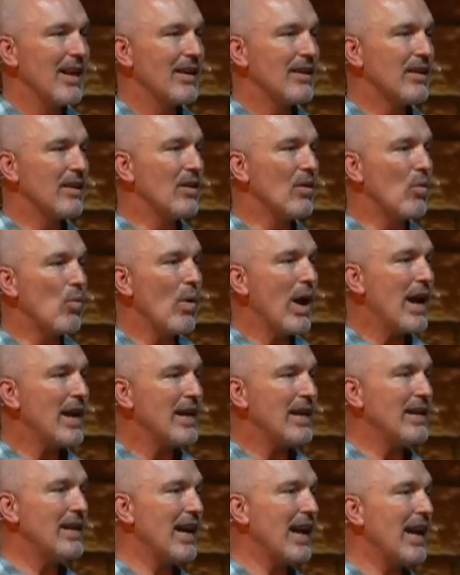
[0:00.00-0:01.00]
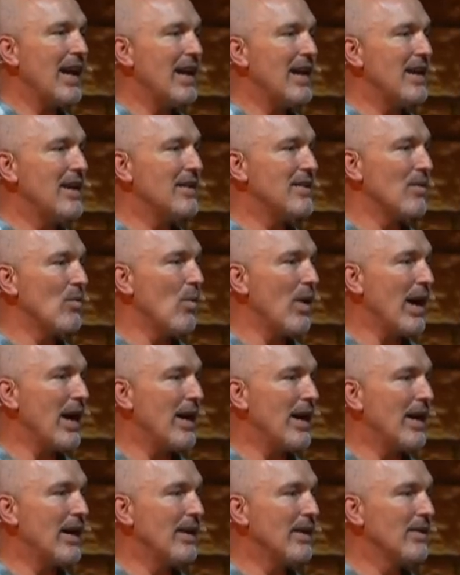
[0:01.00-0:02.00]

to the wedding day he's awaiting